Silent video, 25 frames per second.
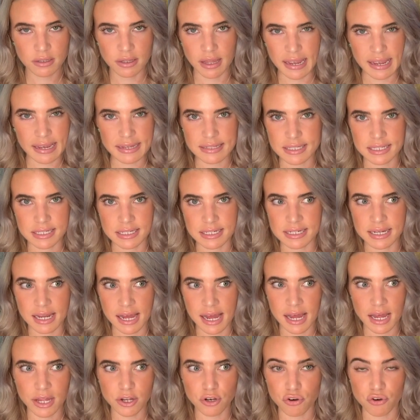Like it's
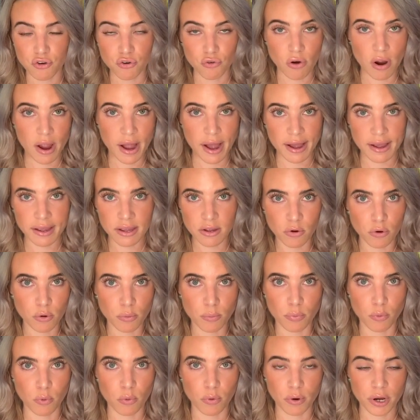not dry or
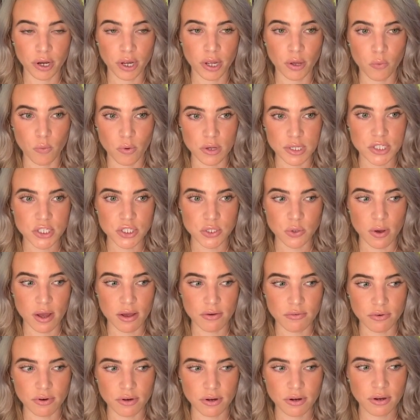boring
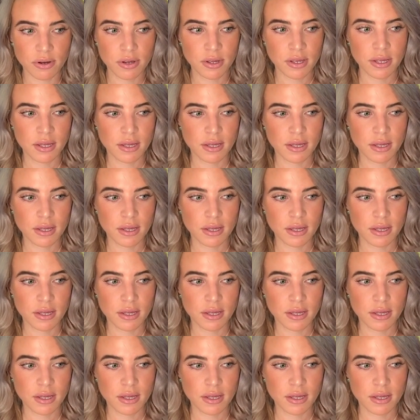whatsoever.